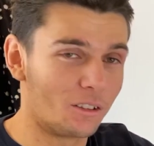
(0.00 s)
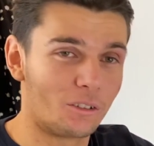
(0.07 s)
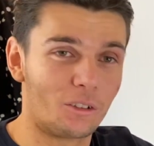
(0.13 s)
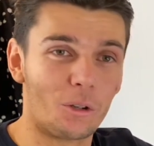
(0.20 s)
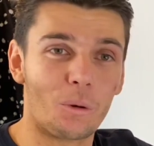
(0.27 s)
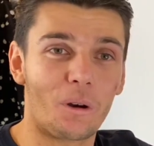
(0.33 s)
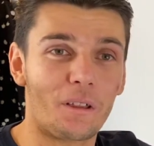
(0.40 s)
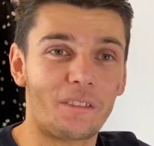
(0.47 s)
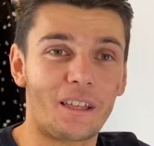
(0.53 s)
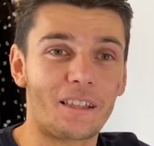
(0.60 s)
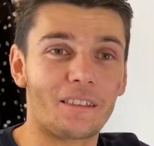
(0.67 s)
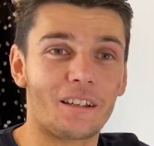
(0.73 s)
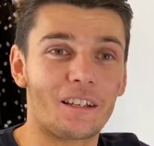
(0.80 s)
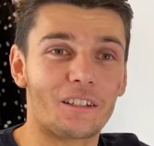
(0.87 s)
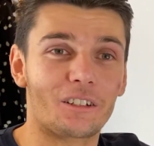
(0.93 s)
Do I think
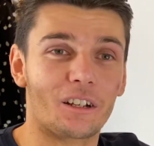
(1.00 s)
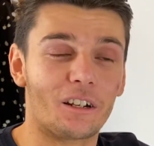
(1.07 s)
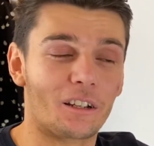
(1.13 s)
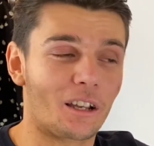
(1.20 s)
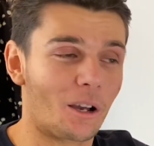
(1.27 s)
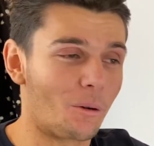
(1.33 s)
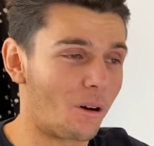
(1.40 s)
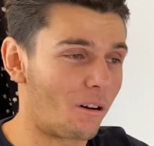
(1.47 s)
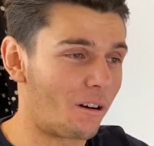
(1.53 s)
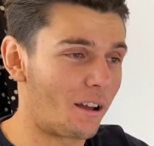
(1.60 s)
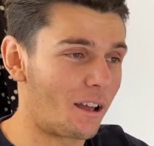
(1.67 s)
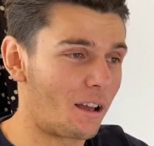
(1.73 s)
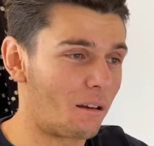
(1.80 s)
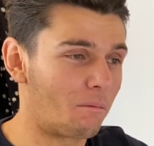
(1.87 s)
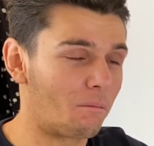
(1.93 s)
that it's going to go
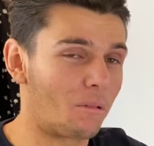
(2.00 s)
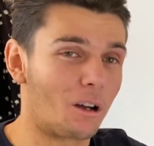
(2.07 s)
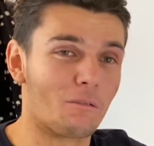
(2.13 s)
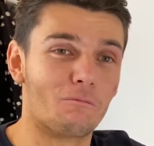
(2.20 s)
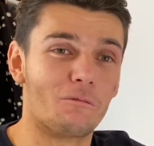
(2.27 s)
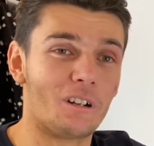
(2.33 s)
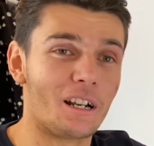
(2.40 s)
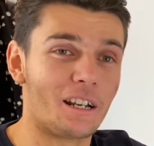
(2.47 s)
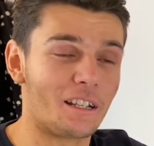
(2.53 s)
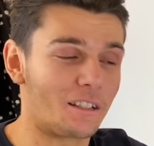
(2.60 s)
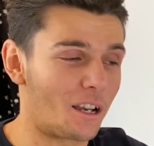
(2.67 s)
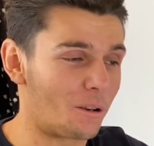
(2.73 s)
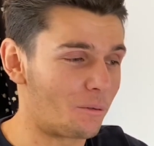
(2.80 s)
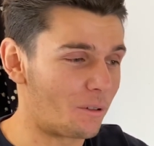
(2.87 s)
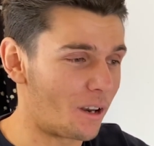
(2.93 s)
higher? I really
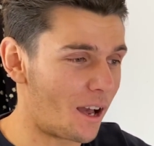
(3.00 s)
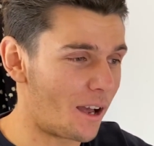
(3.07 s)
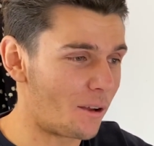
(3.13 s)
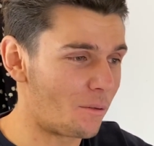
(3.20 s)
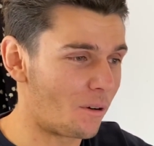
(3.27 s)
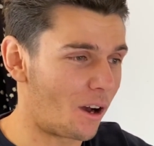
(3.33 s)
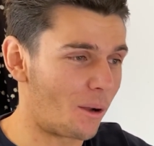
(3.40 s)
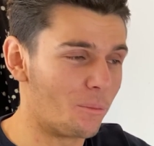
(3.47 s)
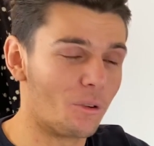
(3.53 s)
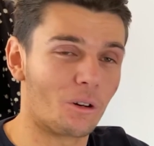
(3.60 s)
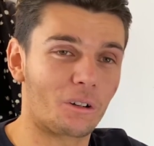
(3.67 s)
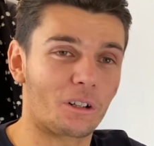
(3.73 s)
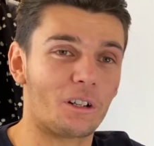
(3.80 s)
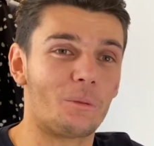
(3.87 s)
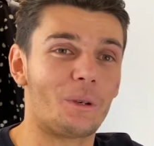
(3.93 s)
don't know. I'm
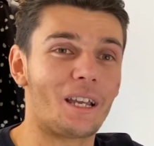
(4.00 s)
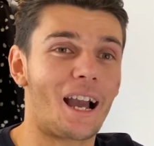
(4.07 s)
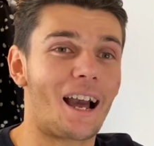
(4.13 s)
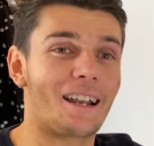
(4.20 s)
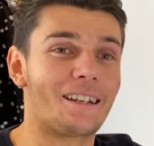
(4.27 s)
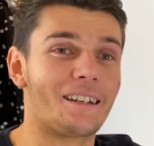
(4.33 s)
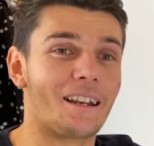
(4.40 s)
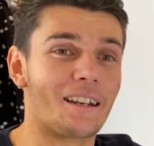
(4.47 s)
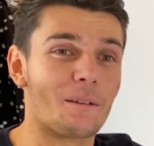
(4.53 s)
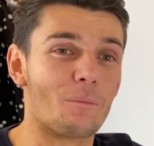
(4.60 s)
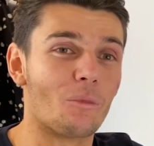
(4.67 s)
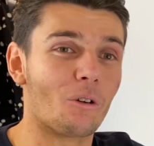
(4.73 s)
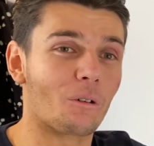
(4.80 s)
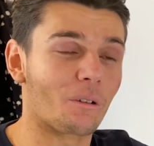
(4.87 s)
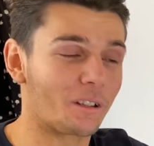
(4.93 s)
not going to be adding any
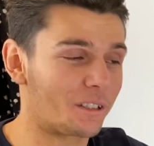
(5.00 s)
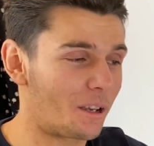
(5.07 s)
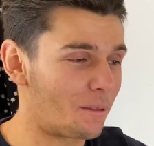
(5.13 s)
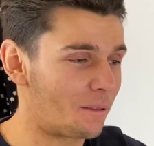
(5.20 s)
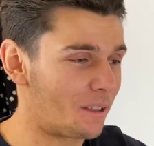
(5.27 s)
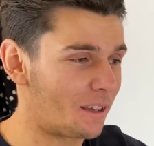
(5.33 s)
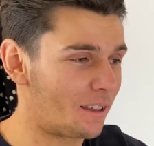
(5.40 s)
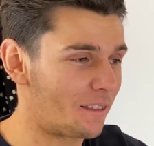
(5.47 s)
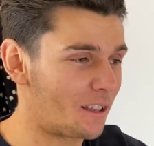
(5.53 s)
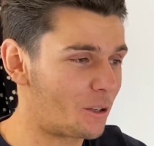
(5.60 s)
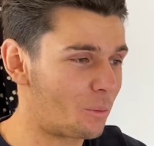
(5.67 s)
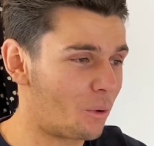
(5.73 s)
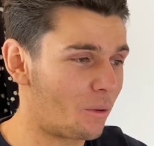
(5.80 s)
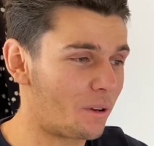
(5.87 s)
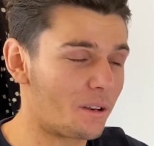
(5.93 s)
more, I don't think, at this
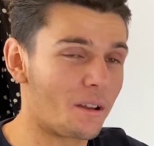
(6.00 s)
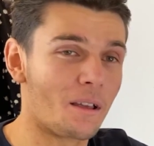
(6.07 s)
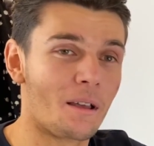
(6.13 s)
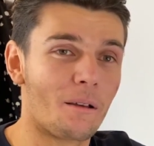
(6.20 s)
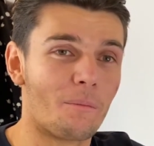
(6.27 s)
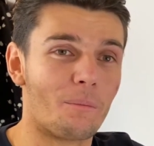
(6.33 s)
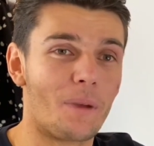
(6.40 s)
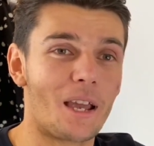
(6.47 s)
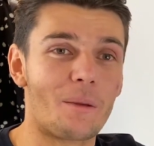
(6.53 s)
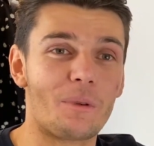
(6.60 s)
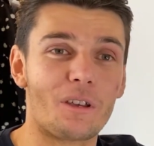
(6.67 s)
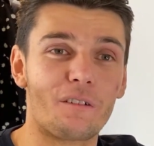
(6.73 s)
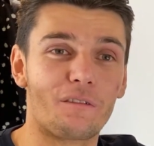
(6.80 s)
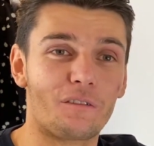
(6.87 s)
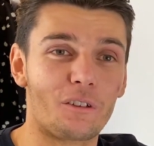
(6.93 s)
point.
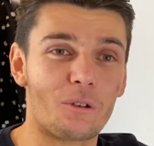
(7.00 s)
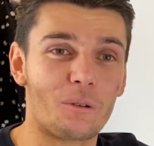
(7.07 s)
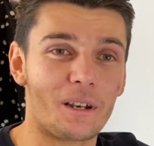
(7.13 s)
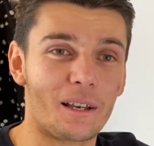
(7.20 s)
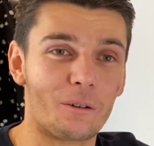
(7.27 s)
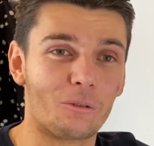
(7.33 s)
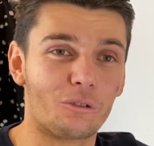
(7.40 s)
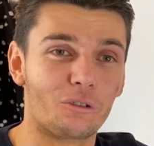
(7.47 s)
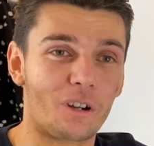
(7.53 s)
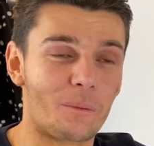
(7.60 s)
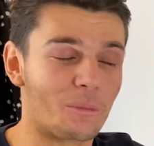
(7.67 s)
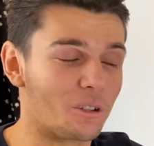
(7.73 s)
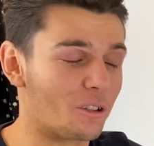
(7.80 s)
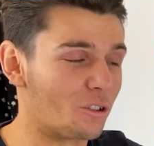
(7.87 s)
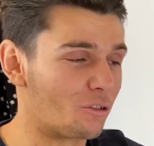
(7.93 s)
Maybe a few little
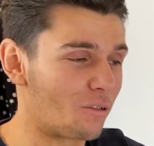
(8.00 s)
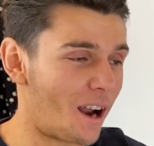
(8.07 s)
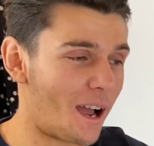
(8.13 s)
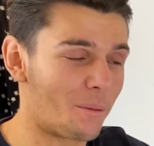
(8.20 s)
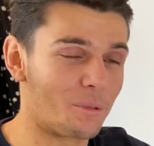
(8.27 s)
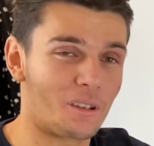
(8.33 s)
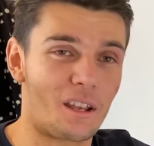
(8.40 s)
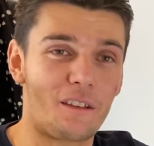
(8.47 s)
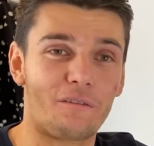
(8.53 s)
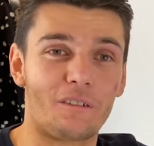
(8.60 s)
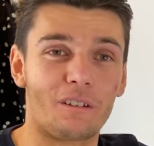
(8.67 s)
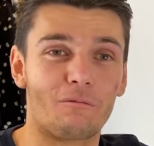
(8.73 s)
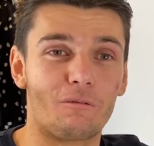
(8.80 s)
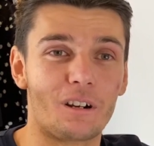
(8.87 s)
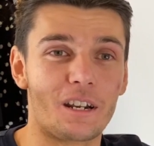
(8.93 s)
drips and drabs if
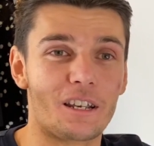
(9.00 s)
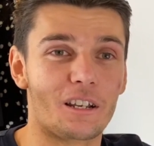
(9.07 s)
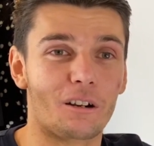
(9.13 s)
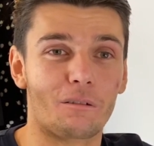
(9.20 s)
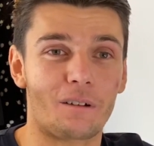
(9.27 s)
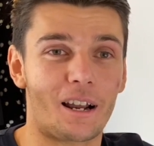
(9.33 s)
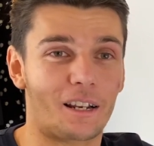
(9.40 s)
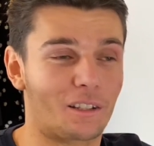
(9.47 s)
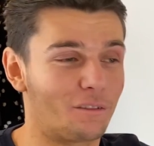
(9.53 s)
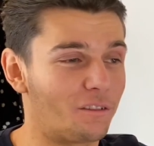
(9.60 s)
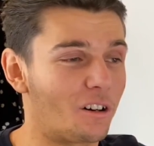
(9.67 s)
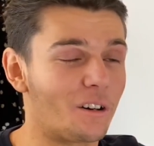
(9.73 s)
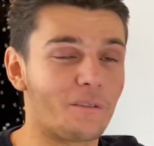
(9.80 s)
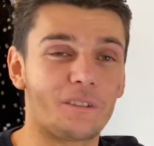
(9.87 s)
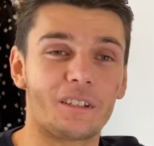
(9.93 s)
it really corrects
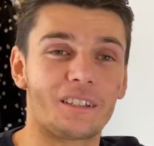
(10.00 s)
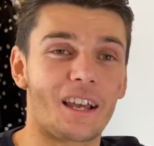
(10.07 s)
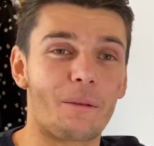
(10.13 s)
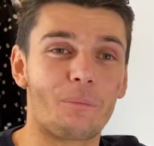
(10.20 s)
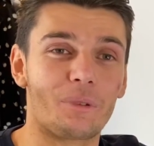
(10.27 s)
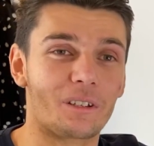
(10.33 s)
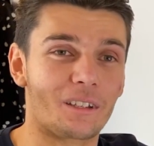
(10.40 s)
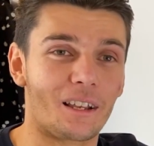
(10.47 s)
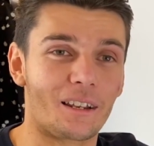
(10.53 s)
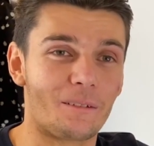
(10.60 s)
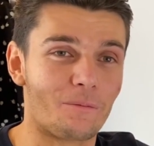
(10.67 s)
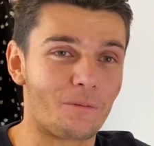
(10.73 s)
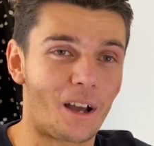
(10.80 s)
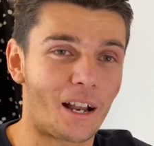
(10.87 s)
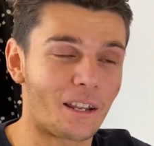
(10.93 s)
5 to 10% in
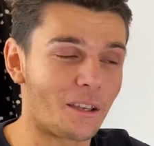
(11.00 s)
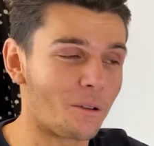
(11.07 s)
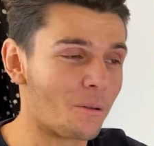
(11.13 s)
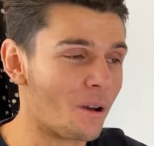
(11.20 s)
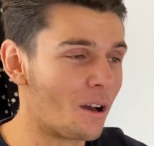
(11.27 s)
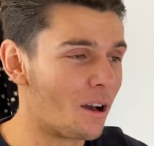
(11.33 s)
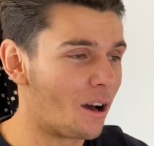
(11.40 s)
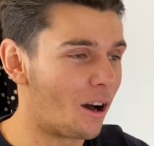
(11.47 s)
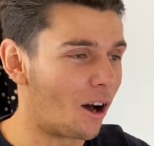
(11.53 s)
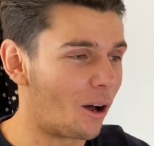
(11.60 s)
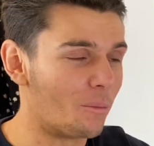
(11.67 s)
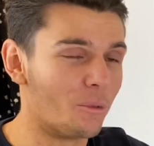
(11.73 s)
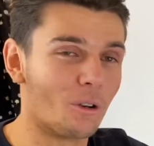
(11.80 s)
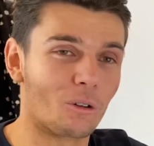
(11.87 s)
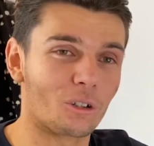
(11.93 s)
value.
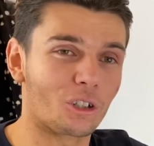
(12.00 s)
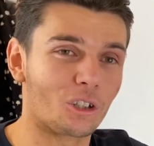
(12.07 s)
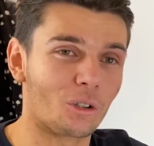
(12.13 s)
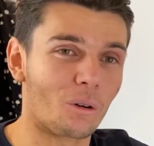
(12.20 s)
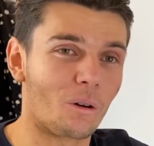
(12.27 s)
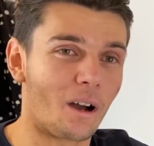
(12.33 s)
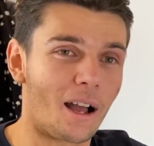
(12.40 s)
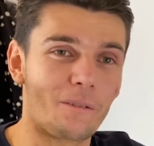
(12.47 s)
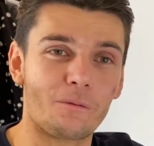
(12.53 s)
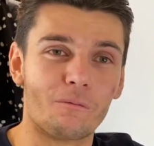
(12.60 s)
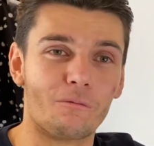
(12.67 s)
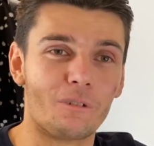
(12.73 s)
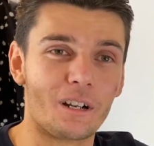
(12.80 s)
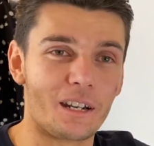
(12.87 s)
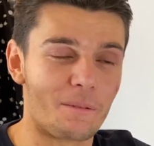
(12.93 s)
I'm not sure. I
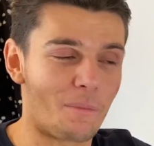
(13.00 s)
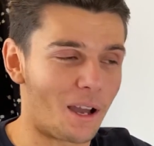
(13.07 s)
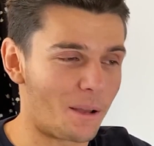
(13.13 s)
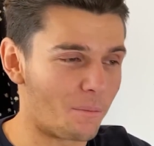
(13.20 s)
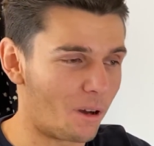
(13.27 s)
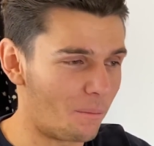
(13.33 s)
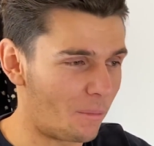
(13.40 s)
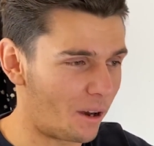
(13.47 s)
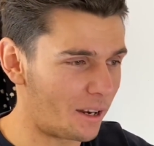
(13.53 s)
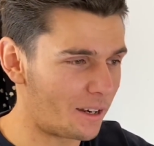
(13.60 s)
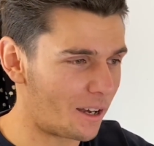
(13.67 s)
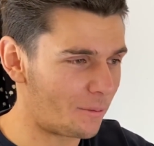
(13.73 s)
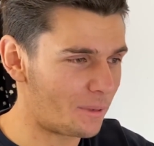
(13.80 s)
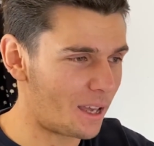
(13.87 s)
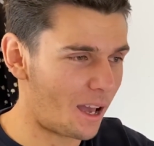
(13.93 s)
haven't really made my mind
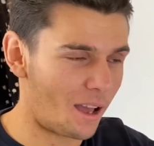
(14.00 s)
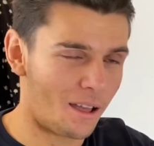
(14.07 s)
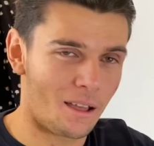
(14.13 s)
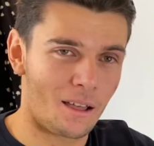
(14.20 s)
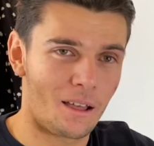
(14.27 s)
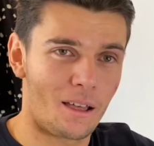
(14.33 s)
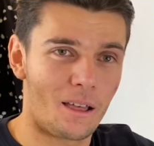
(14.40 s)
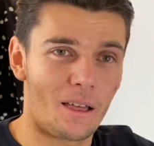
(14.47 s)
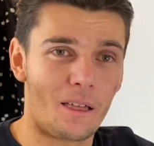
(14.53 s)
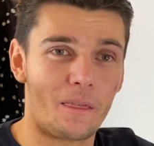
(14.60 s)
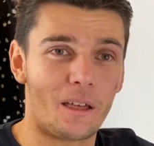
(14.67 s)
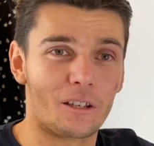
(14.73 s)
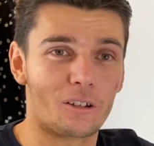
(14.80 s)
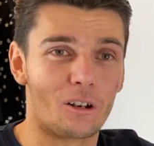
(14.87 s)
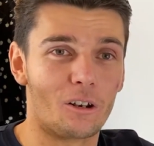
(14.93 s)
up yet.
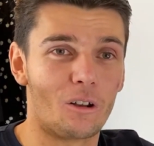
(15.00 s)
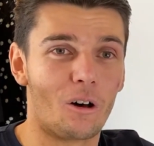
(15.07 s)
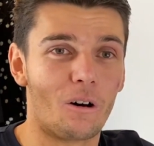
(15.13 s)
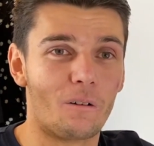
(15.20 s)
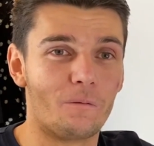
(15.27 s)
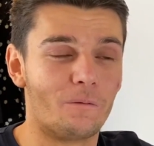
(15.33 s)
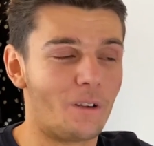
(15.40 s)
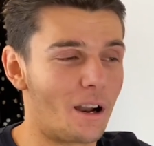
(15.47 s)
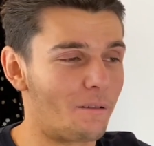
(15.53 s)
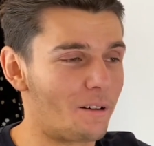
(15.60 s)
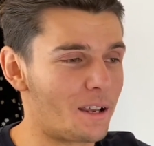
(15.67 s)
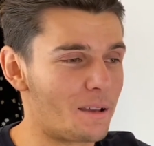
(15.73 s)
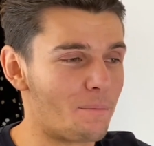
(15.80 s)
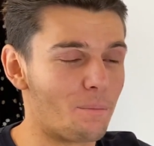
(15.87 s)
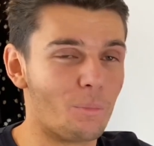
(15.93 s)
There's a lot of
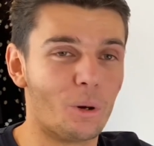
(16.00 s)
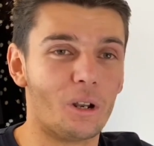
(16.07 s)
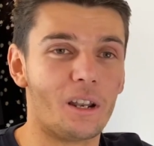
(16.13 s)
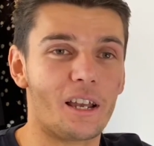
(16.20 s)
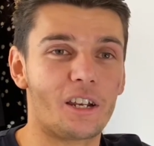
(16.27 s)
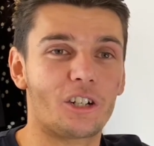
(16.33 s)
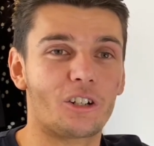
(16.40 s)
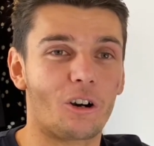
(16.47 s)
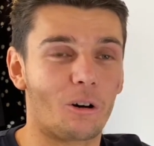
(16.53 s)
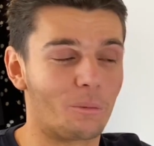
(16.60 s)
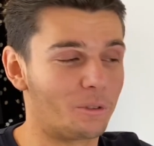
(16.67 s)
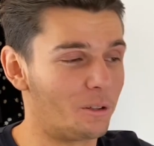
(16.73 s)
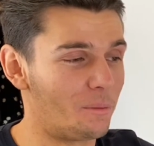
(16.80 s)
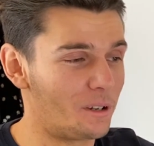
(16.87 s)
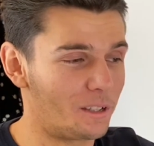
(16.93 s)
very bullish,
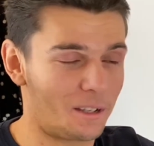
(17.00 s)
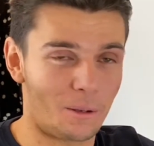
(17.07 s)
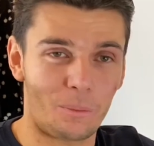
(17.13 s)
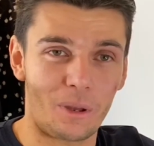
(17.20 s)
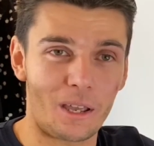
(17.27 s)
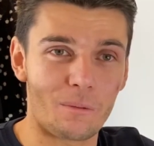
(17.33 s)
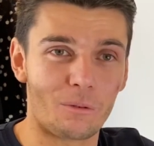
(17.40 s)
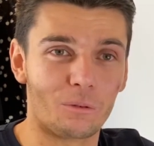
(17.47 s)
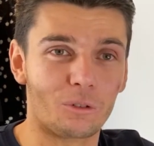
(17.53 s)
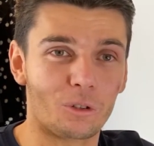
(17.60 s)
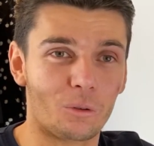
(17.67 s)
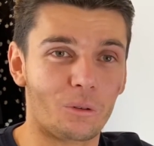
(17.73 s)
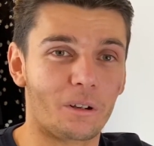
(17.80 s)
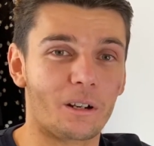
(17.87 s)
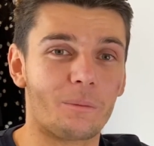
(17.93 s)
optimistic people
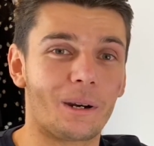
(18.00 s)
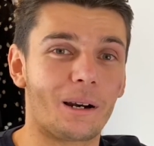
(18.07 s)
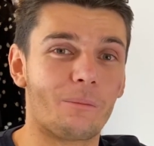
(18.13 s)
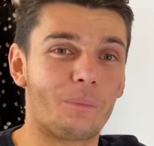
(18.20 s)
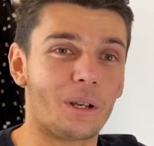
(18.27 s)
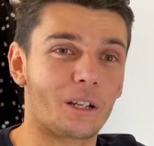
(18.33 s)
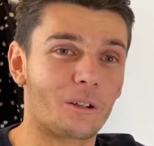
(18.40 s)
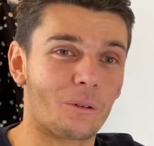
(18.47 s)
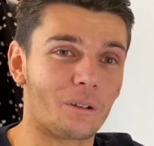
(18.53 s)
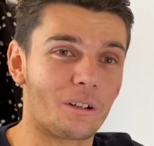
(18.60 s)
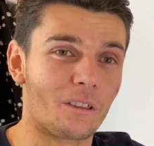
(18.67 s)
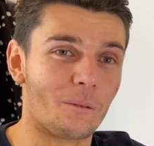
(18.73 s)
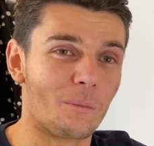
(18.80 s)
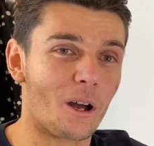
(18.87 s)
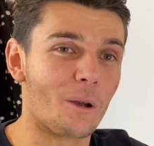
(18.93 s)
talking about Bitcoin at
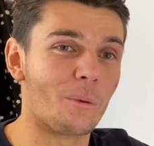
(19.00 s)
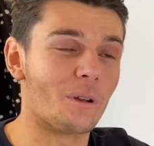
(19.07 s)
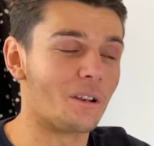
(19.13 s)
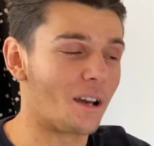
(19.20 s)
the moment,